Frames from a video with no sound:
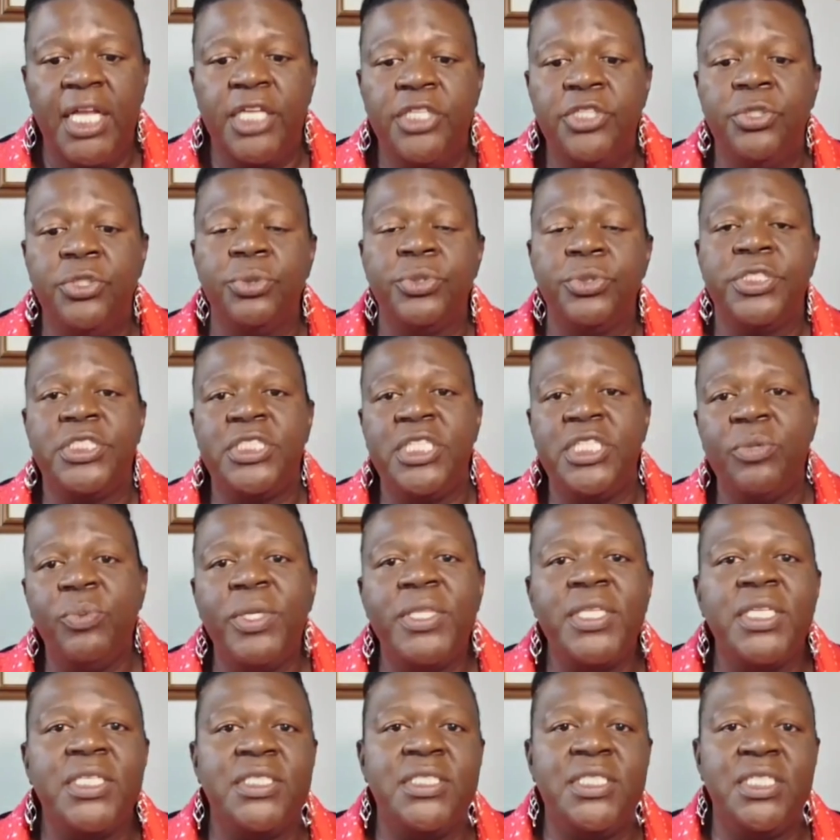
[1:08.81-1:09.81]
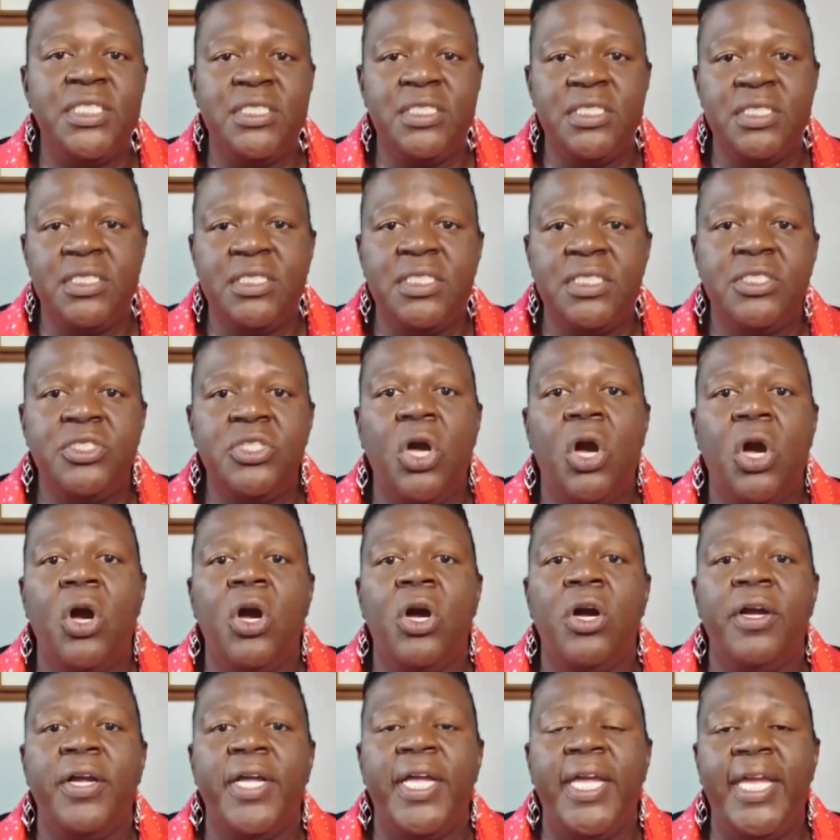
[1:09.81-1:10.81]
you'll see what the distances
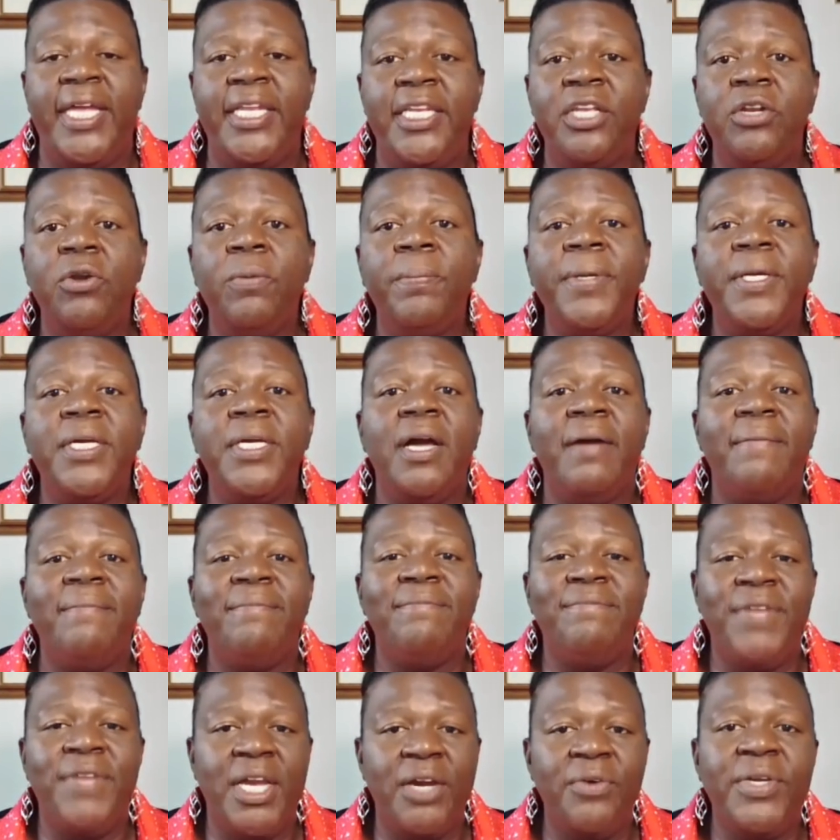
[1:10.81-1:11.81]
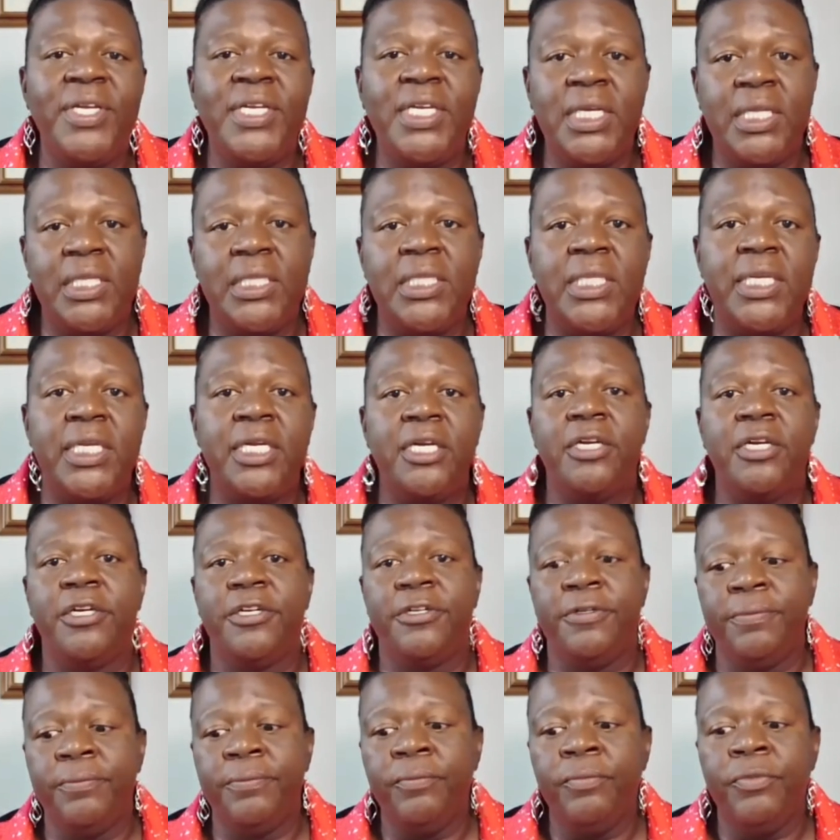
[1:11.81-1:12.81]
are, and it'll become very
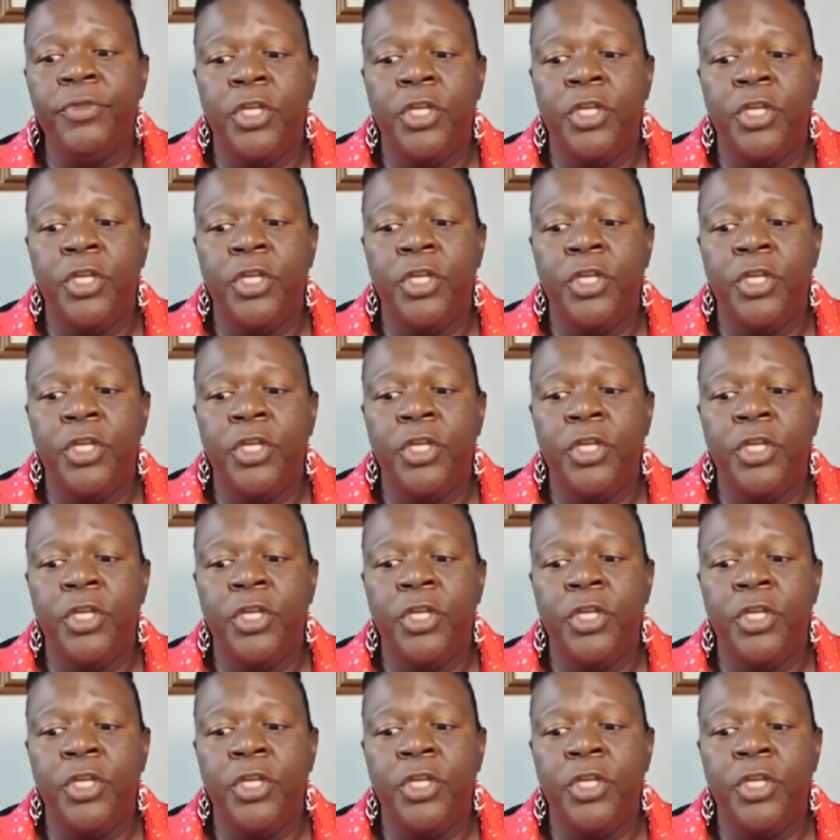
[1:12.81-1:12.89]
clear